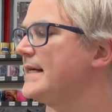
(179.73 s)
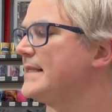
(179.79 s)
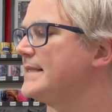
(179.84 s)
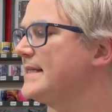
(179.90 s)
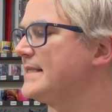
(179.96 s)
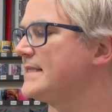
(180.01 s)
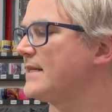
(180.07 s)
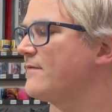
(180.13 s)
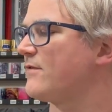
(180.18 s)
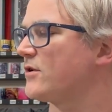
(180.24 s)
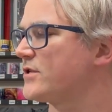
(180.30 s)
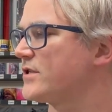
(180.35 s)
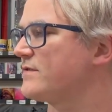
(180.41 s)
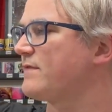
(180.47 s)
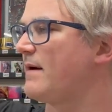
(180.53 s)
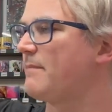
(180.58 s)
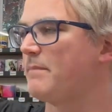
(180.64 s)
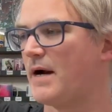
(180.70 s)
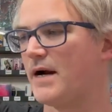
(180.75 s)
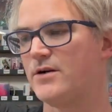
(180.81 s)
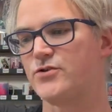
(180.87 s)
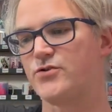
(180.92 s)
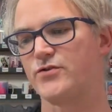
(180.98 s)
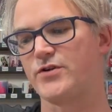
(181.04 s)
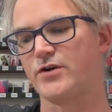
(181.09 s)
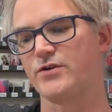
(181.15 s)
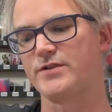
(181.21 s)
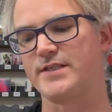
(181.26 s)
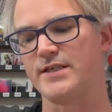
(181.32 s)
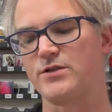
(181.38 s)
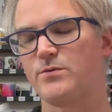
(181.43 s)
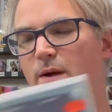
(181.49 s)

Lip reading: DC vs. Vampires returns this